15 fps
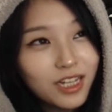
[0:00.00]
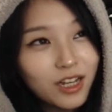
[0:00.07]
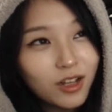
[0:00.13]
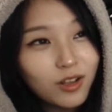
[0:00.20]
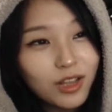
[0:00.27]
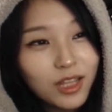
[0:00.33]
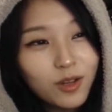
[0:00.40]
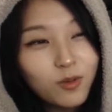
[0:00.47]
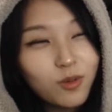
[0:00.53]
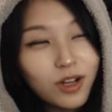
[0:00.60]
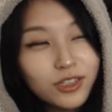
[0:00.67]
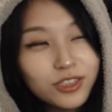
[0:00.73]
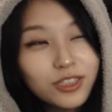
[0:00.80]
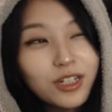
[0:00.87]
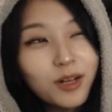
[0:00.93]
I'll like
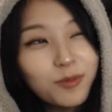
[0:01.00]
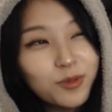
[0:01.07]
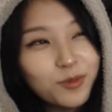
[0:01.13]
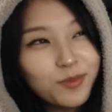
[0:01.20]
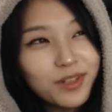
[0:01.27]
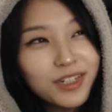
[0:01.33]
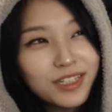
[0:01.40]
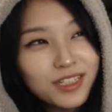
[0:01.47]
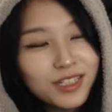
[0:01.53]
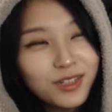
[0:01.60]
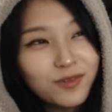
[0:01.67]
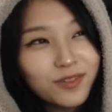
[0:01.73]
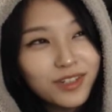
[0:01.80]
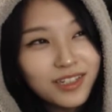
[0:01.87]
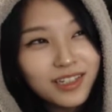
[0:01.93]
watch a couple minutes
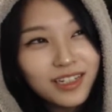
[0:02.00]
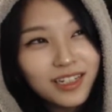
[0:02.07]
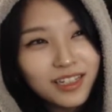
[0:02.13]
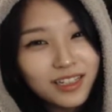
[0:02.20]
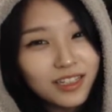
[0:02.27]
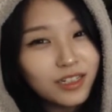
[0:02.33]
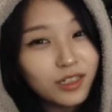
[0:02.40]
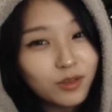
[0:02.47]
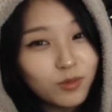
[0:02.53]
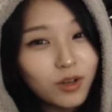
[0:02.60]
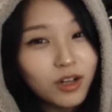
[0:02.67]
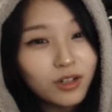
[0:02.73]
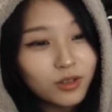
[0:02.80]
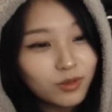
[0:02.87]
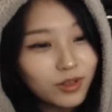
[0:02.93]
of it and then I'll
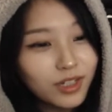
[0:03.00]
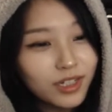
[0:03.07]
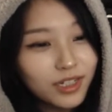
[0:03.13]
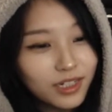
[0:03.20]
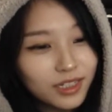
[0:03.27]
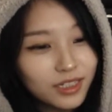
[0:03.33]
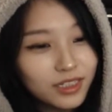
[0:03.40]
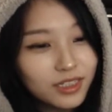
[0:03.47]
walk away.